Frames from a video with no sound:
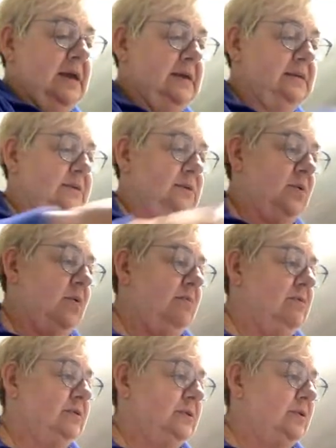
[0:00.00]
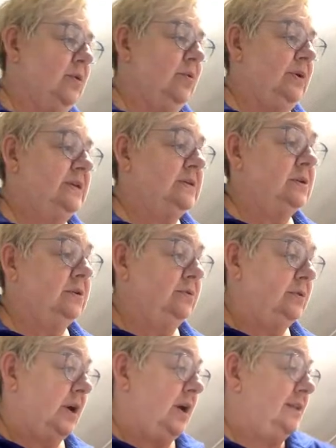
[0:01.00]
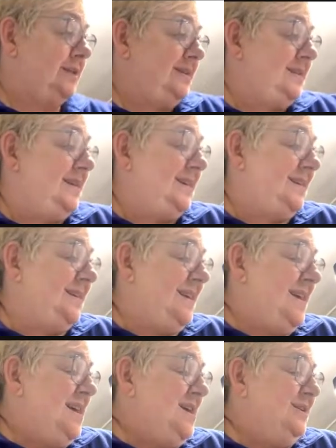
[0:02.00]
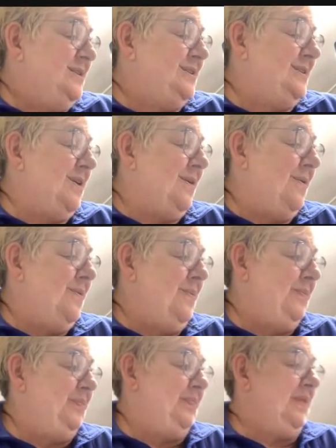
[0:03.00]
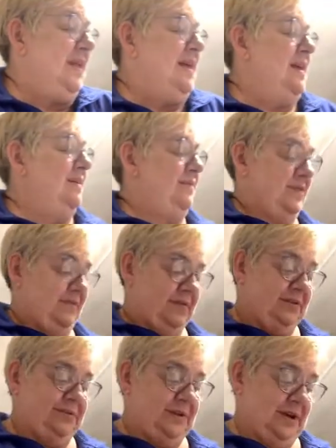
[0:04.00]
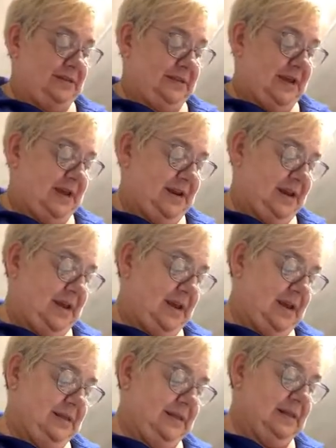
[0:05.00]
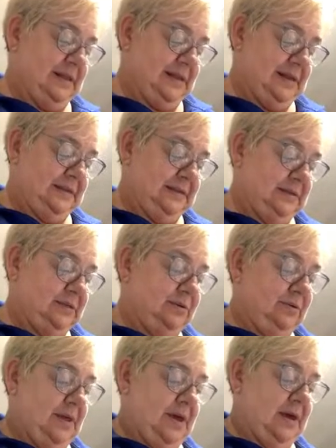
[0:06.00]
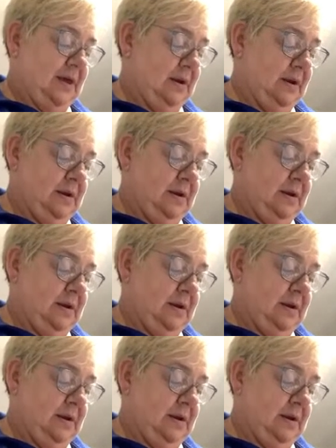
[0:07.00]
is almost always glue dots. So if you have glue dots handy, let's do that.